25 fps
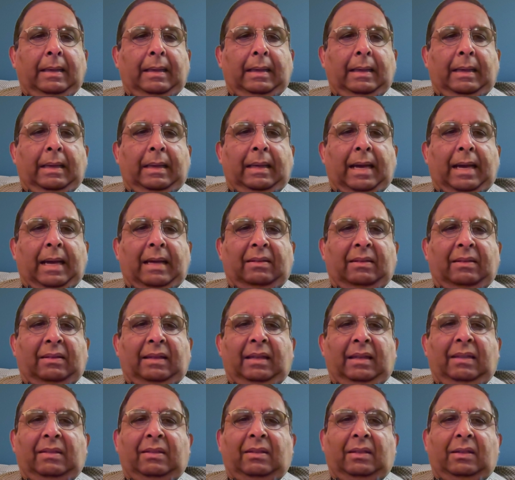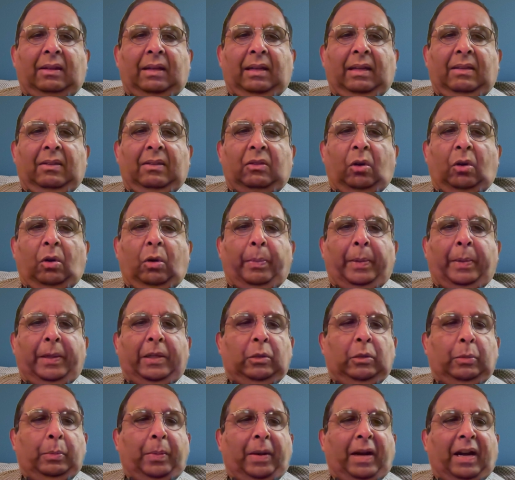as this is open
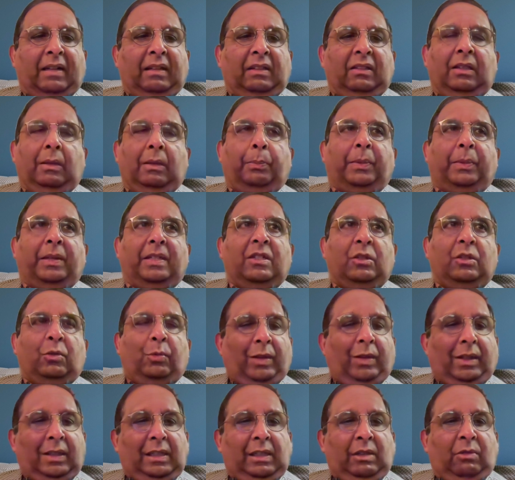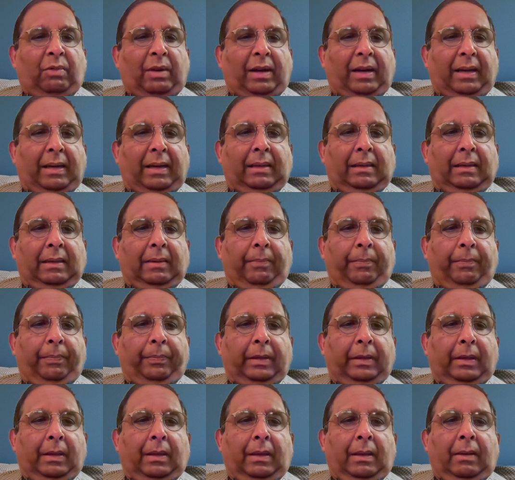to participants worldwide,
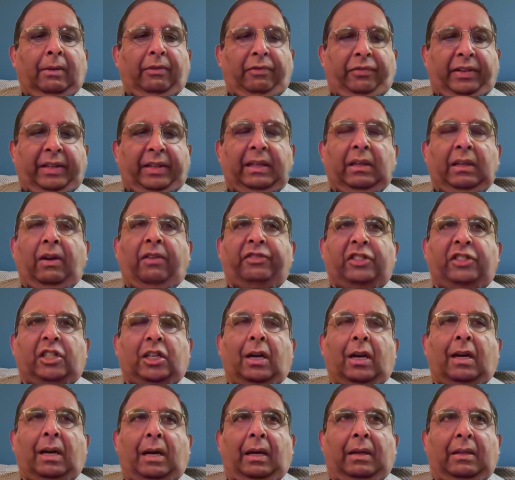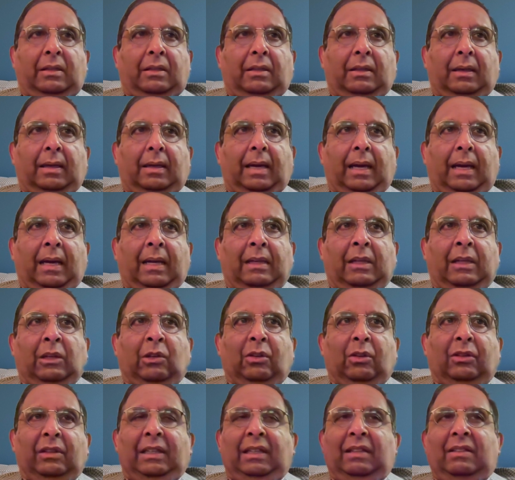free of charge. And
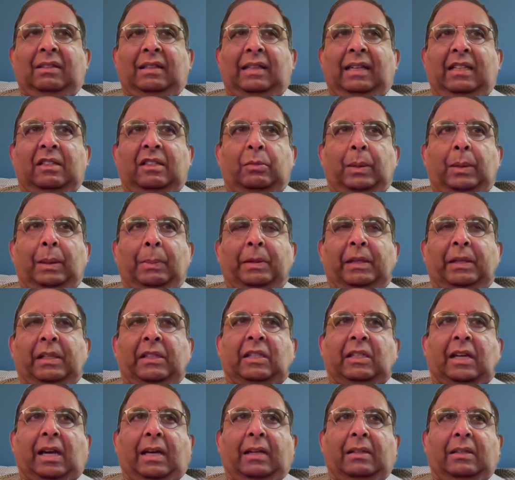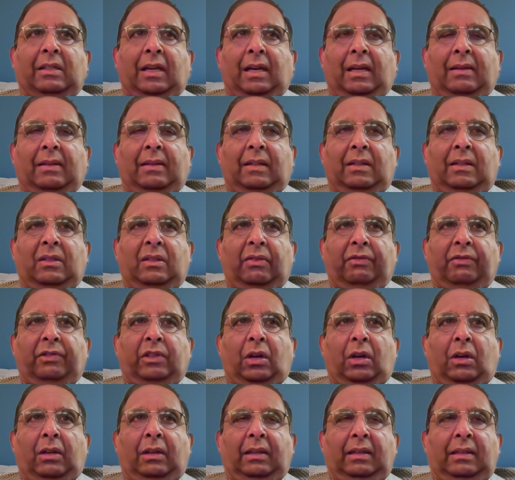in these days, people charge hundreds of
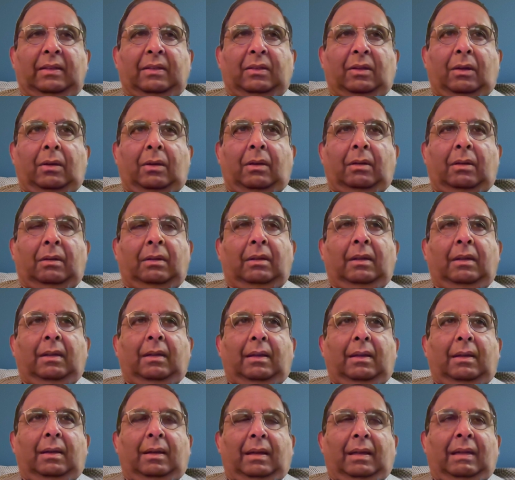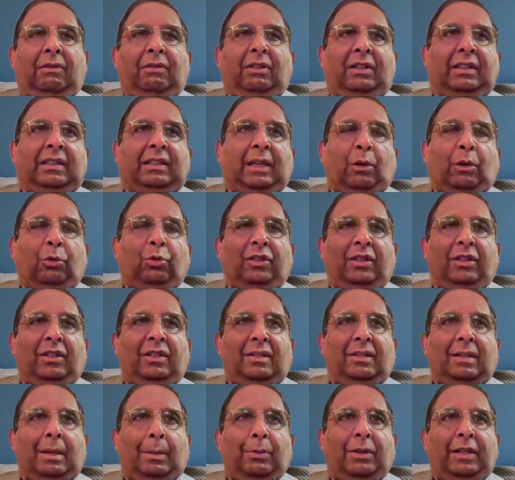dollars or even thousands
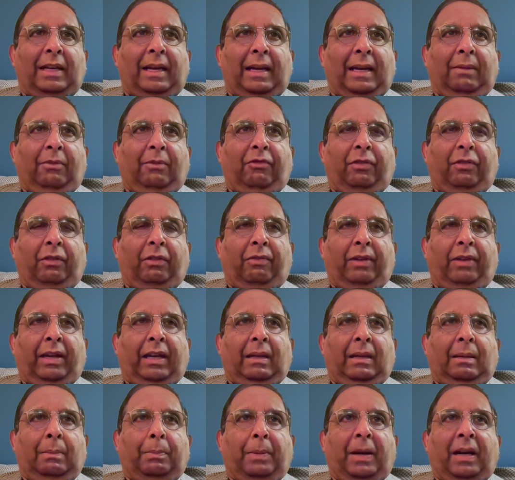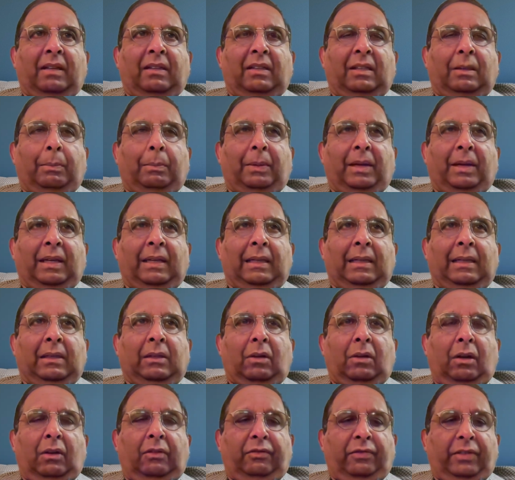sometimes for participating in
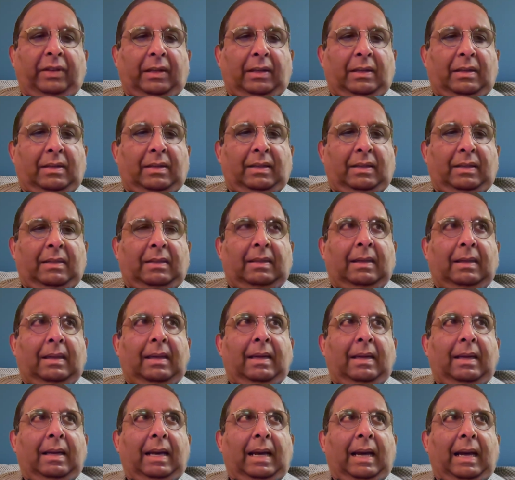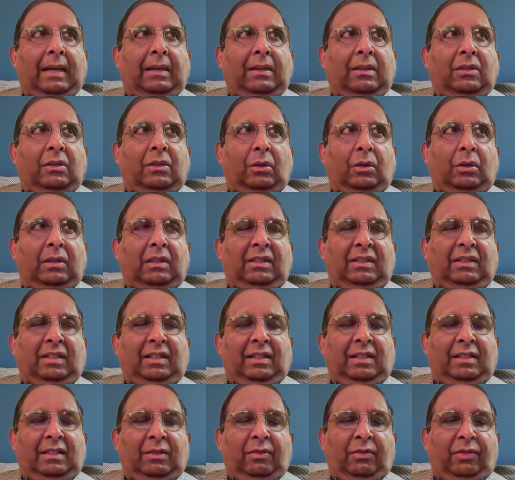conferences. So this
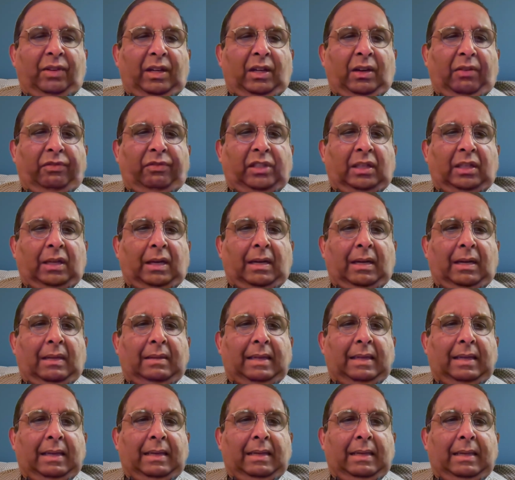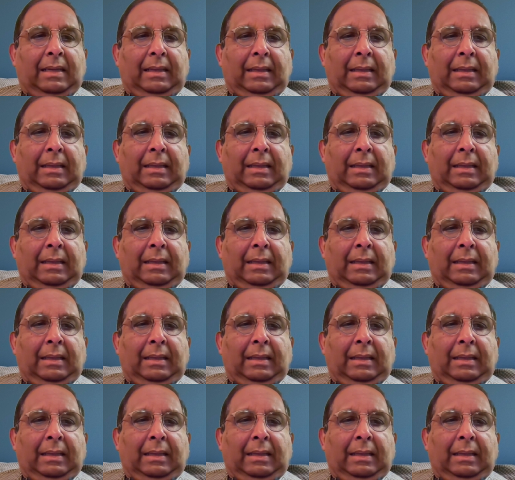is free of charge, and